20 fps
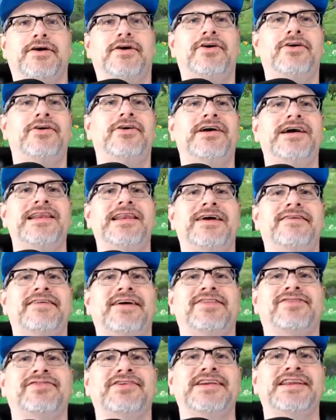Oh, I love
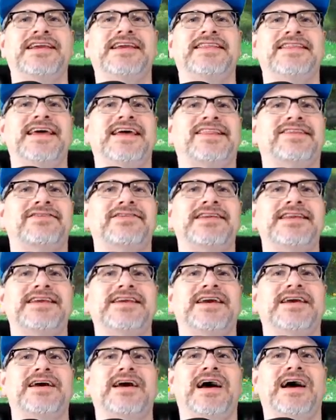that 3D. That
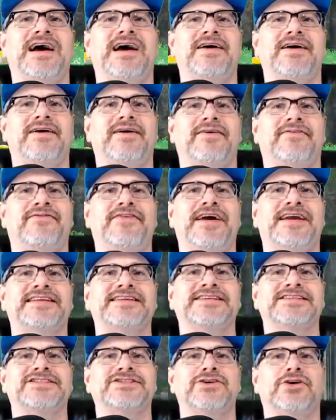3D uh, uh, effect
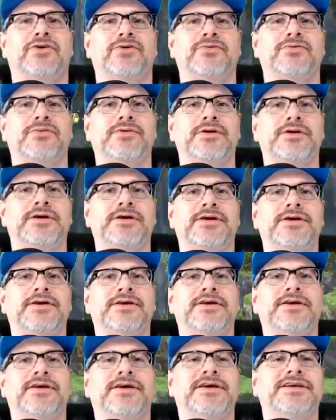is so,
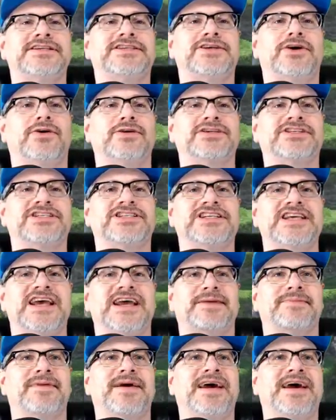so
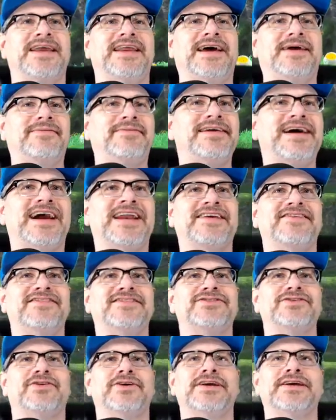sick, man. I'm not even
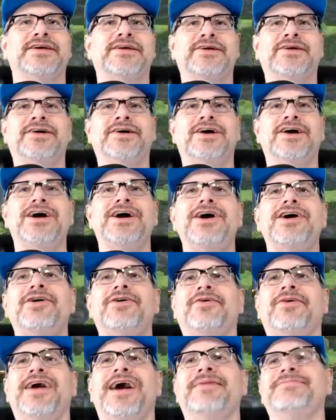joking.
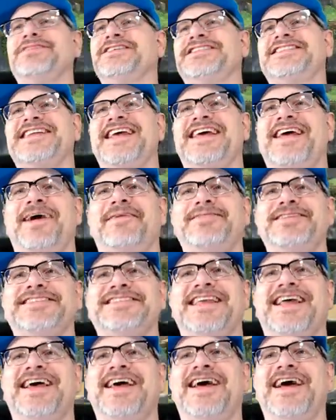Oh, I'm just saying. I'm
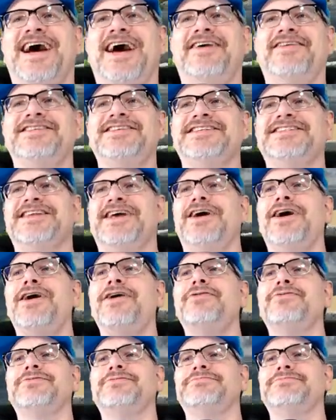just, I was just,
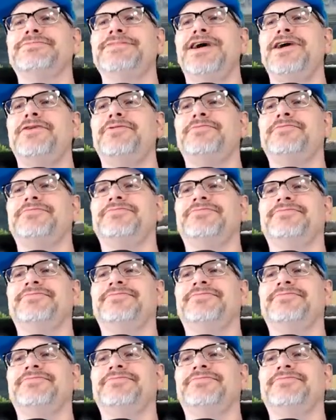oh, no.